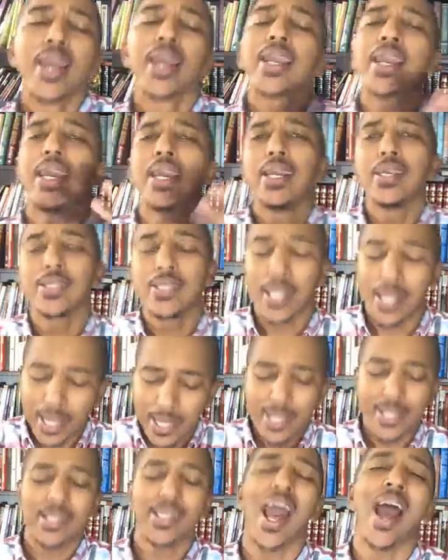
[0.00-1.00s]
King said he
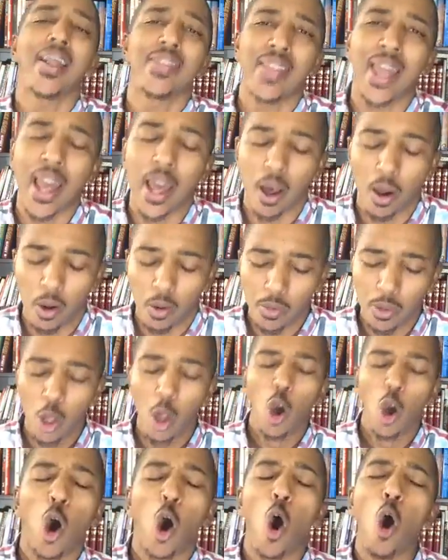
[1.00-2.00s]
sat down
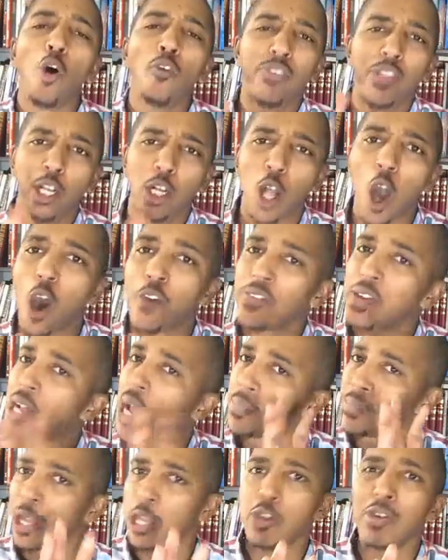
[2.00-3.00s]
over the coffee cup.
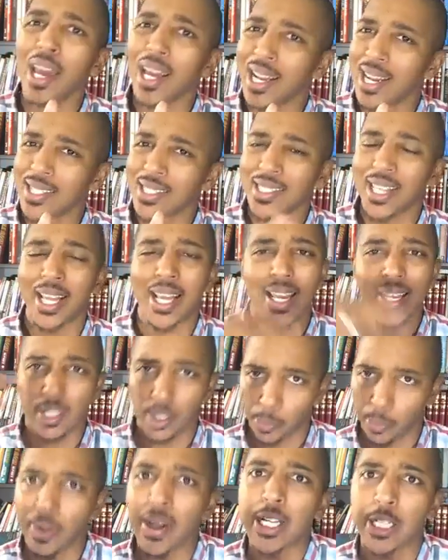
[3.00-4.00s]
Now, you got to understand, he's a
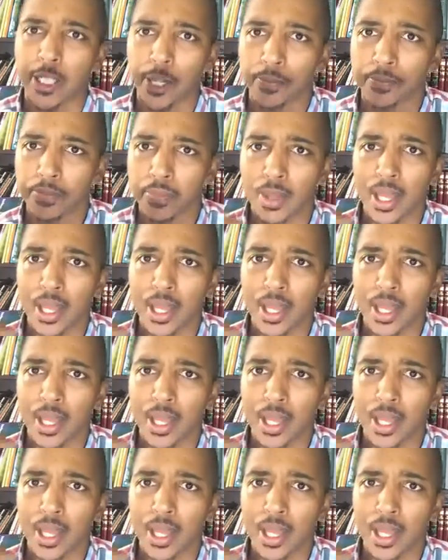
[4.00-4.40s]
preacher.